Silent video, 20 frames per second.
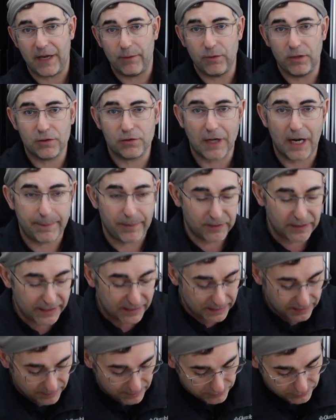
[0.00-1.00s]
I will drop a
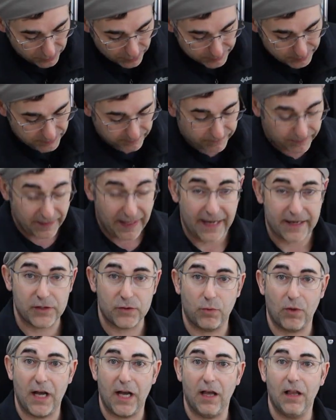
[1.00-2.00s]
link in the description for that
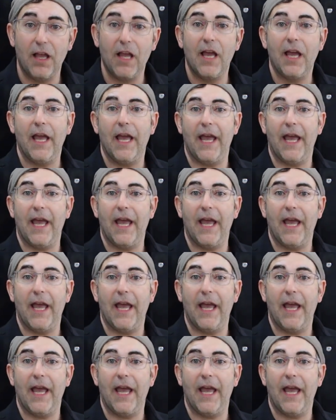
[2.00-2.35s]
as well,